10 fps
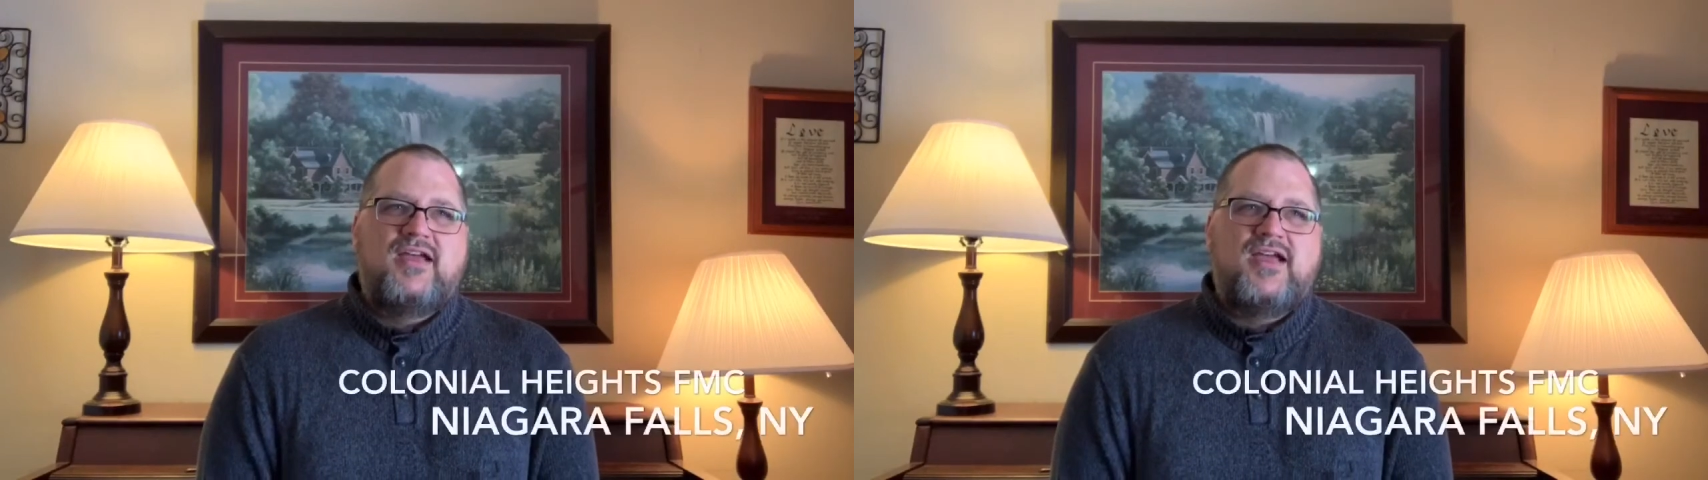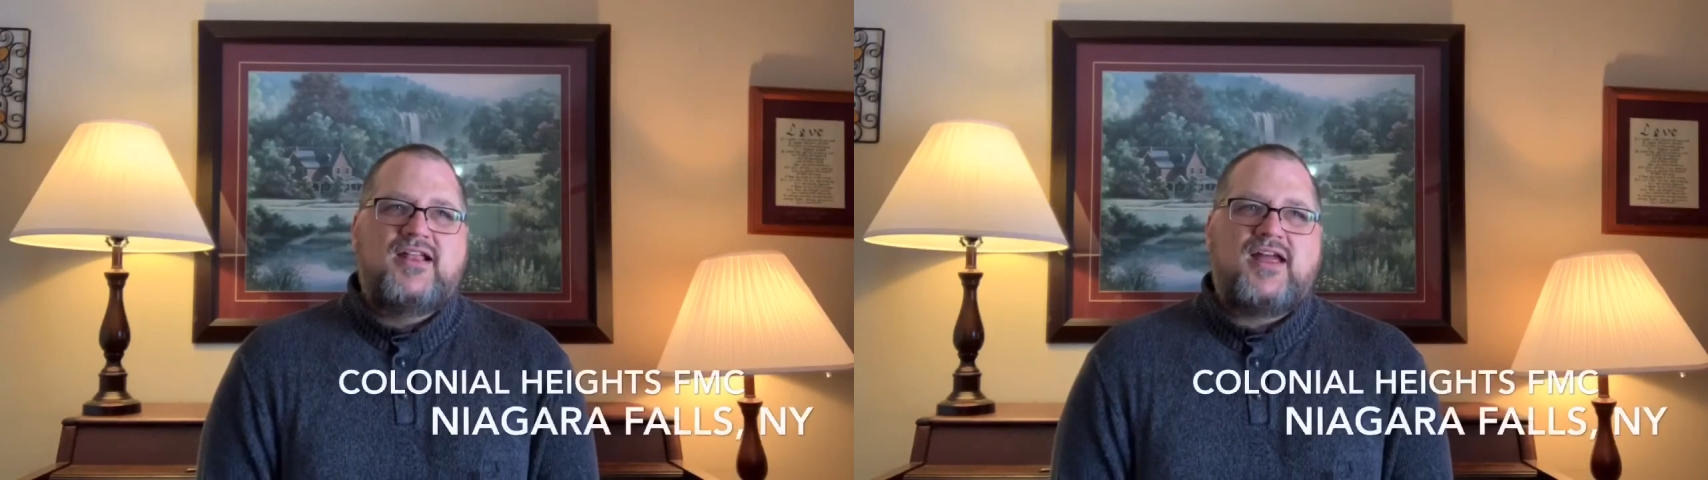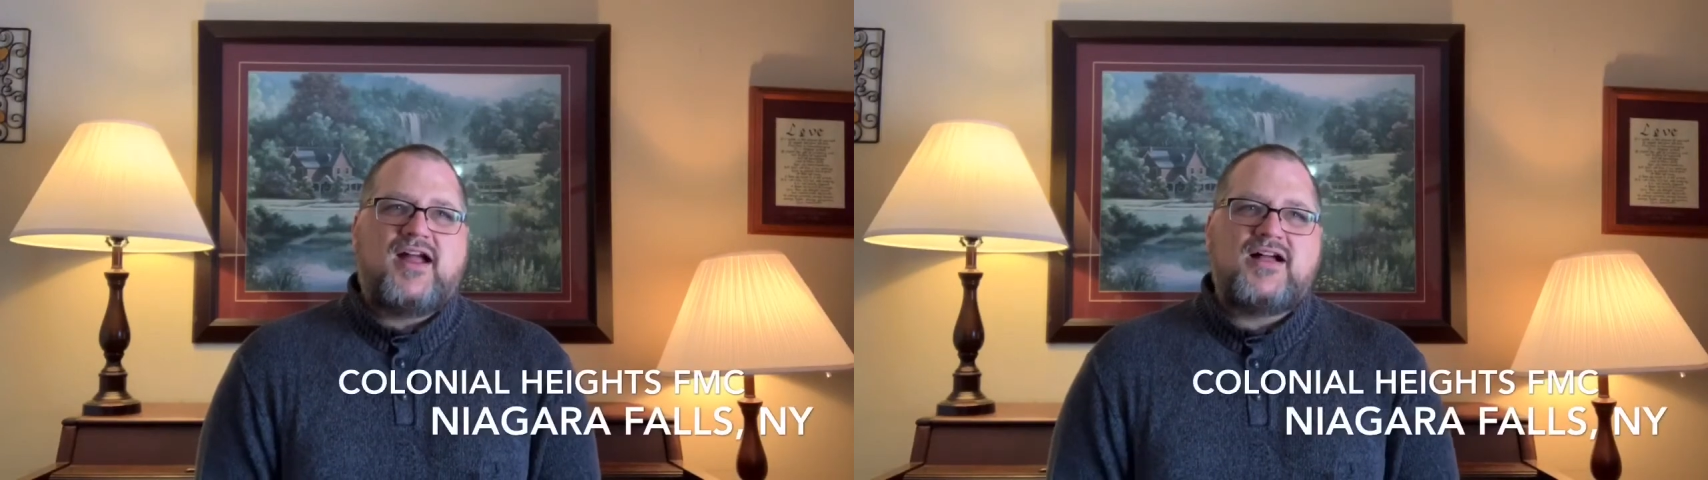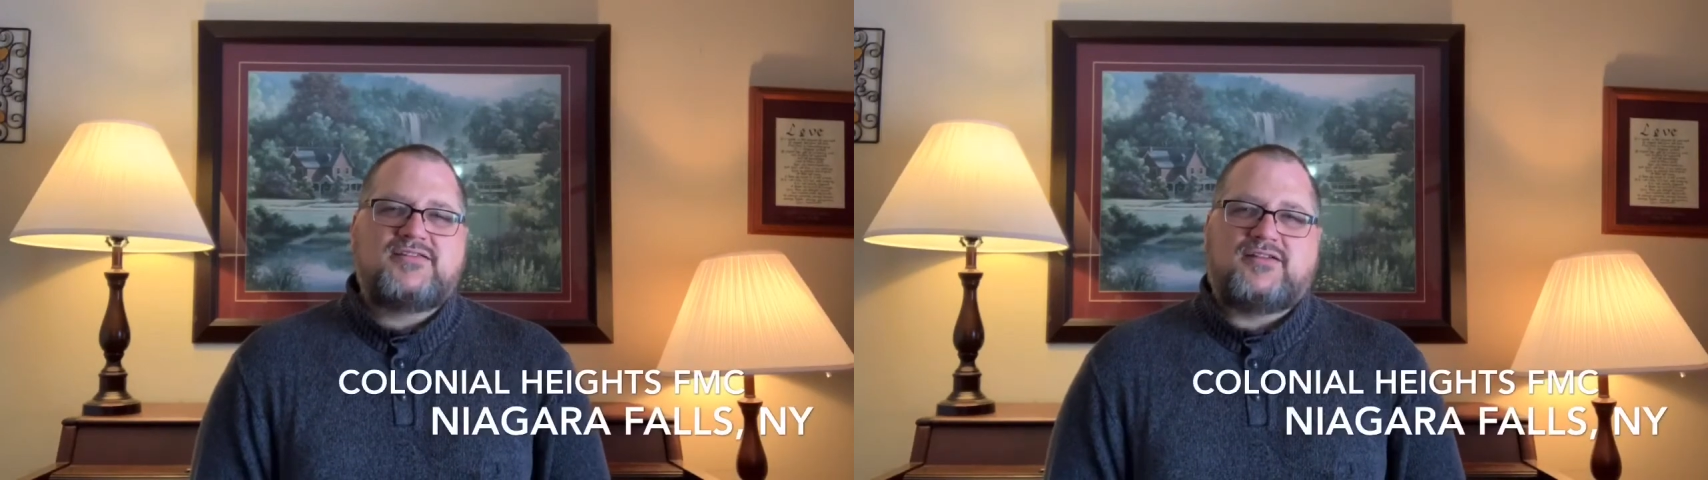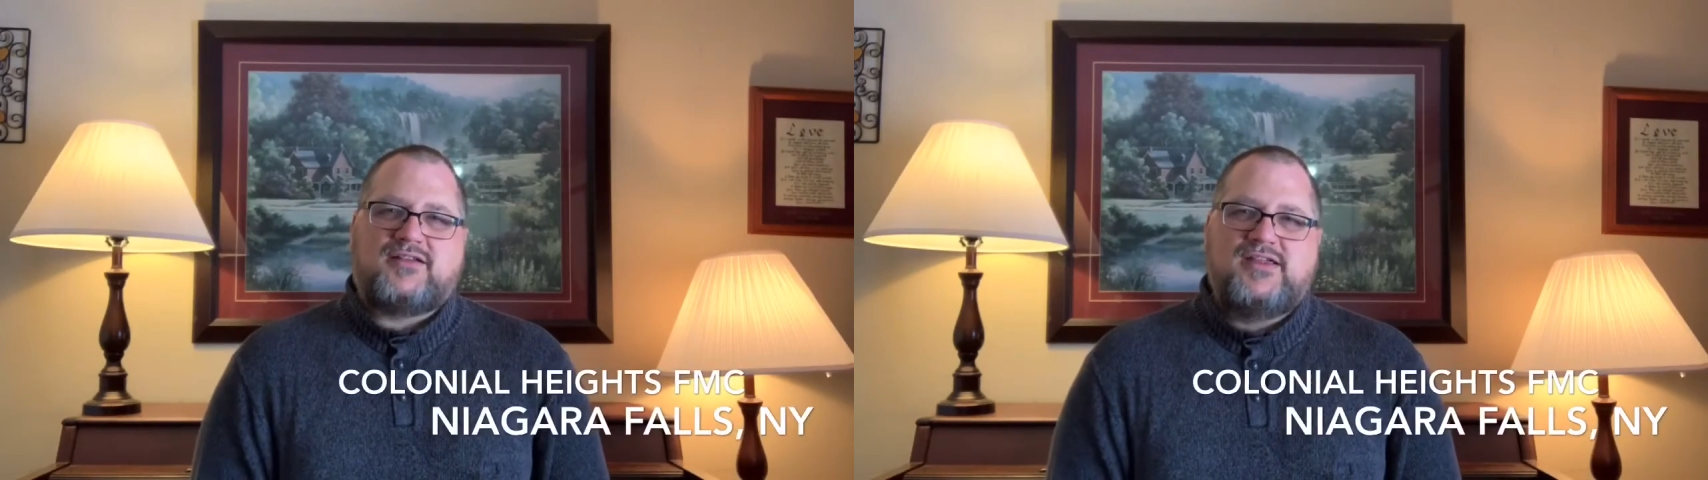and I got
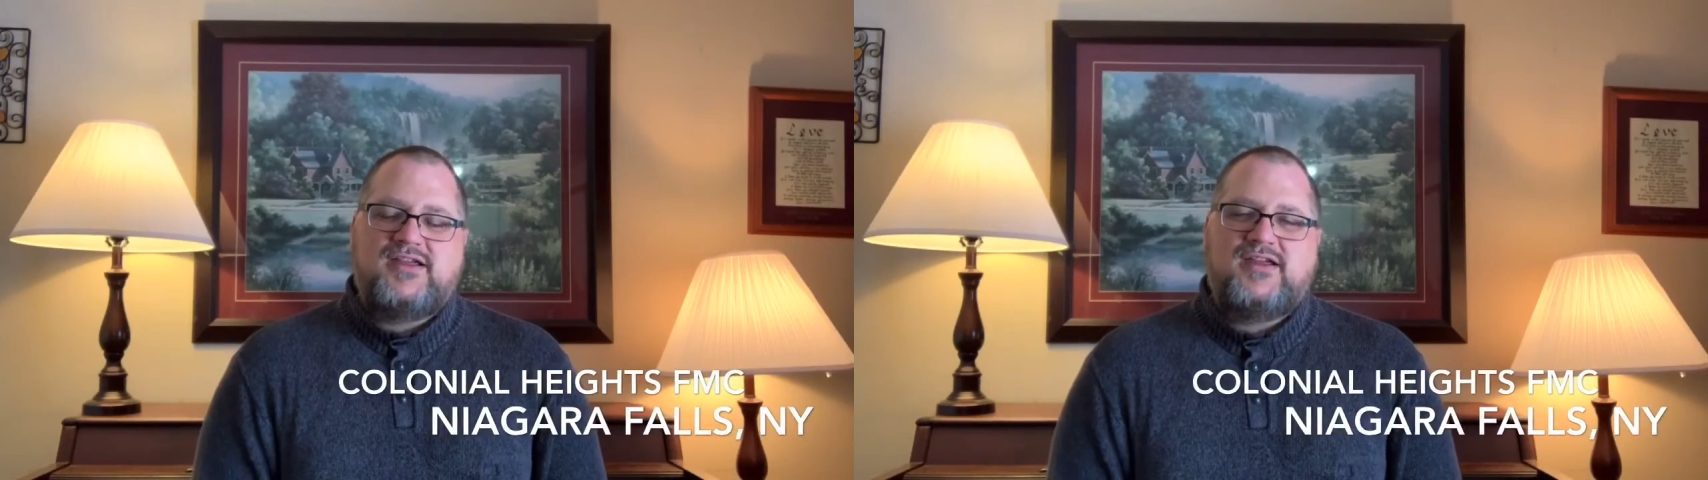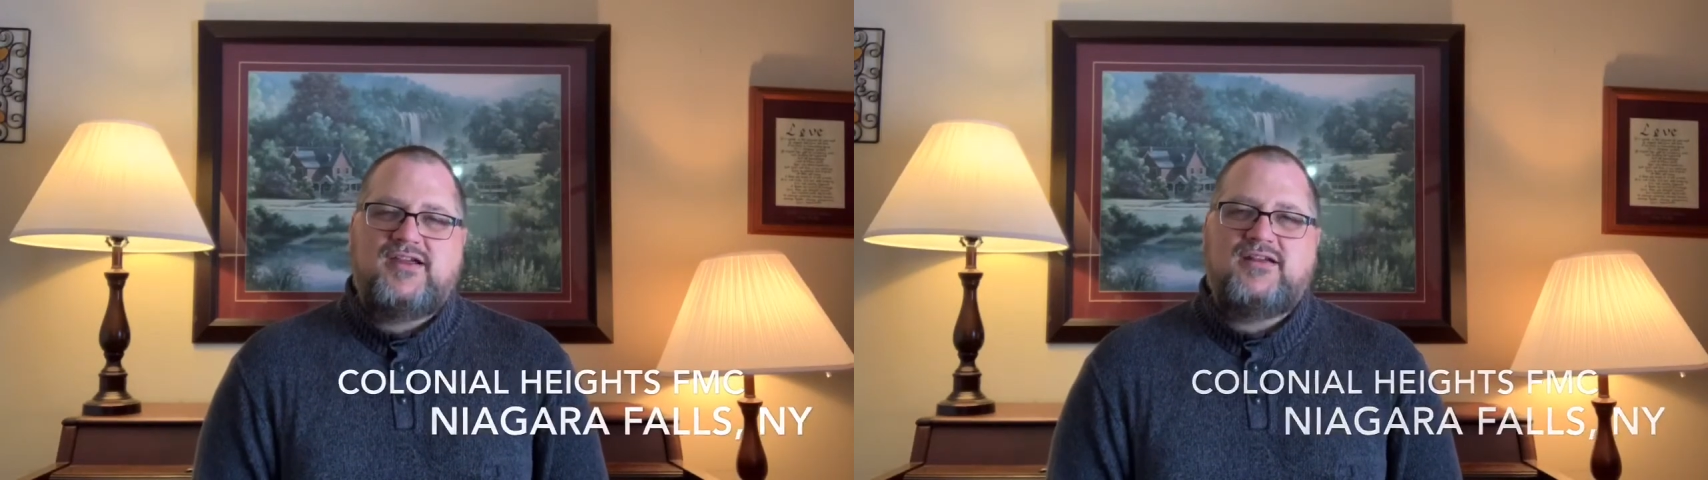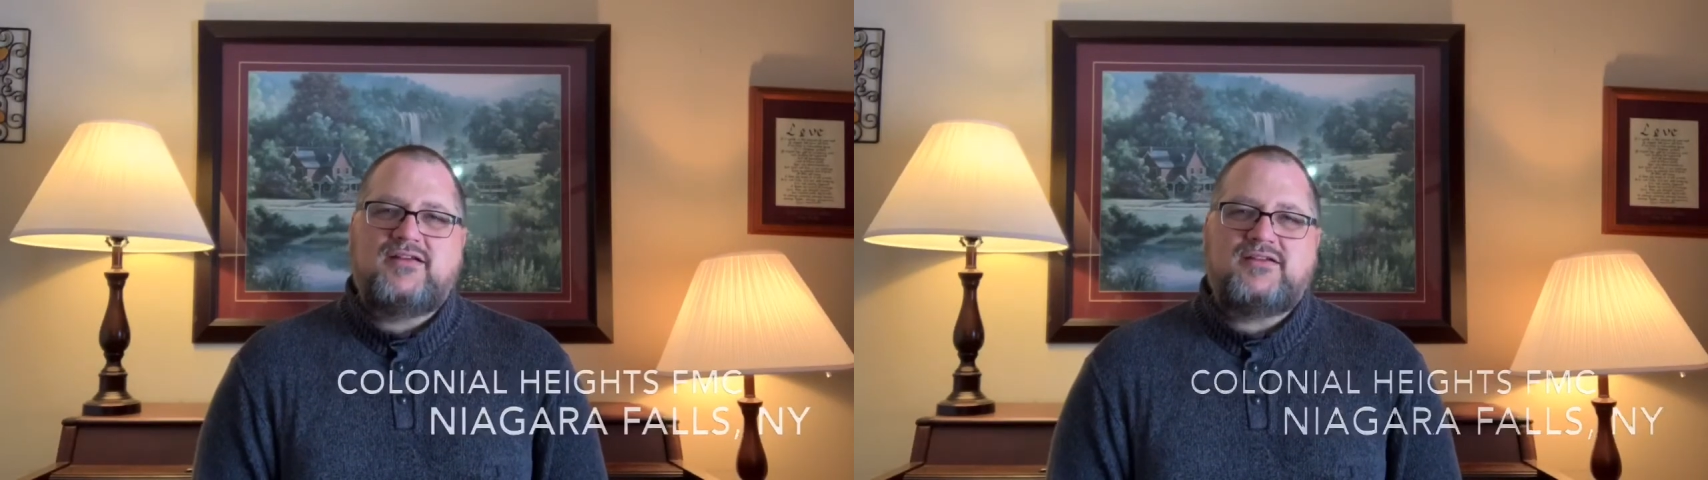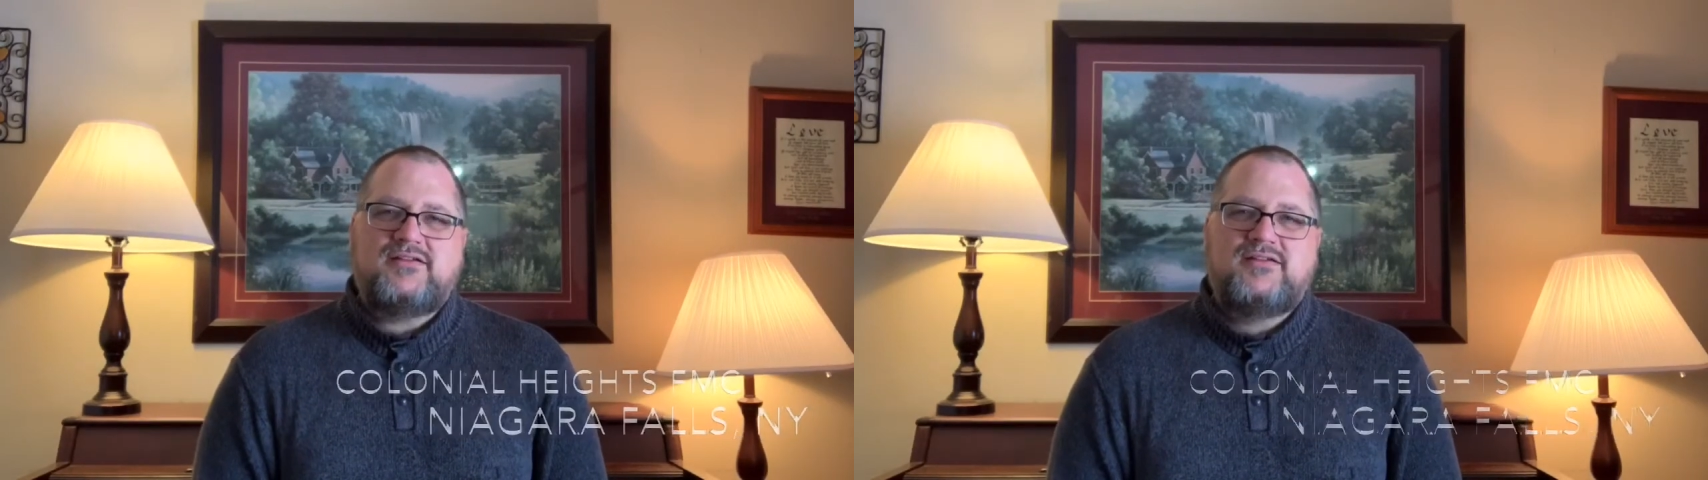to lead